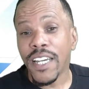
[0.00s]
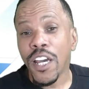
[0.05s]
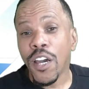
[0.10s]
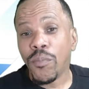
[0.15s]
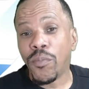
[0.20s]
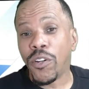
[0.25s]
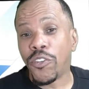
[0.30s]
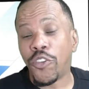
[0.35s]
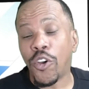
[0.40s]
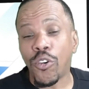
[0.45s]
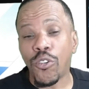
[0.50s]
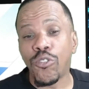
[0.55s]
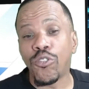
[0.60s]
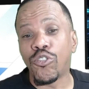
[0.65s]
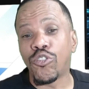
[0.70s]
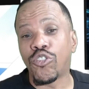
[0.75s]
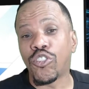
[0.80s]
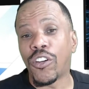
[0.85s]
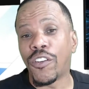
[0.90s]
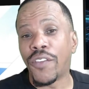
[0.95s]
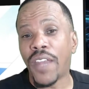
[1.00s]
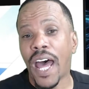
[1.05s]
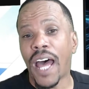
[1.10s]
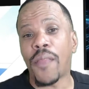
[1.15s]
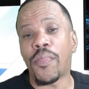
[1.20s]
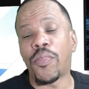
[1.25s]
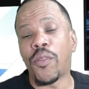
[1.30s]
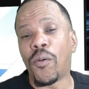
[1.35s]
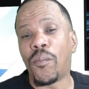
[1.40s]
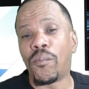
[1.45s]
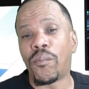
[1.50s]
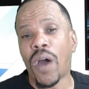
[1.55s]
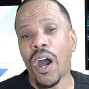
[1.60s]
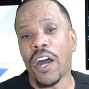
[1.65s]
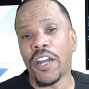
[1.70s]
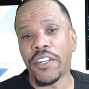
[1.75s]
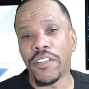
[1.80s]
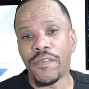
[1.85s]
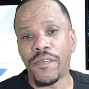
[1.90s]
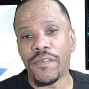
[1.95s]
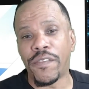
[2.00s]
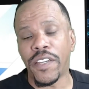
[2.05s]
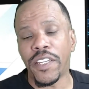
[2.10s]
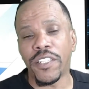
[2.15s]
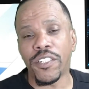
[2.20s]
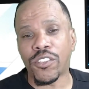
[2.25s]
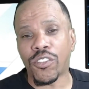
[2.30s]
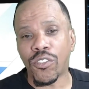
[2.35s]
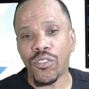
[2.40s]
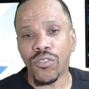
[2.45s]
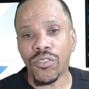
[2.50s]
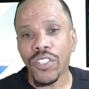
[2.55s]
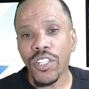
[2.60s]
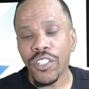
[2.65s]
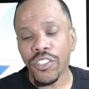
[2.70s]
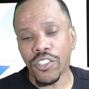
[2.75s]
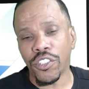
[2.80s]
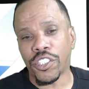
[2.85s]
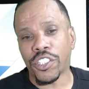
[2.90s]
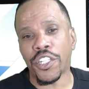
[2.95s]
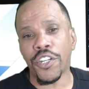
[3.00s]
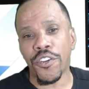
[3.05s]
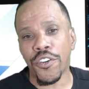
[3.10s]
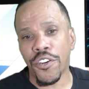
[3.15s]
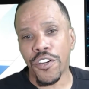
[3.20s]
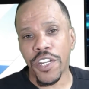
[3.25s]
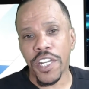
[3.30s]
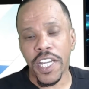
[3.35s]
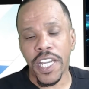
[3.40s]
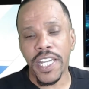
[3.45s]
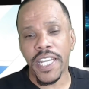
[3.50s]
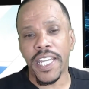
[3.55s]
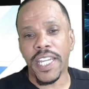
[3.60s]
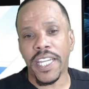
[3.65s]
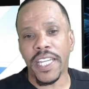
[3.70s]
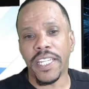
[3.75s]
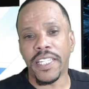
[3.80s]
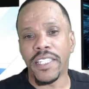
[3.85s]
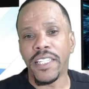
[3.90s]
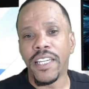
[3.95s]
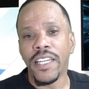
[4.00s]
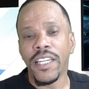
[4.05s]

but those are not the modern vehicles to carry and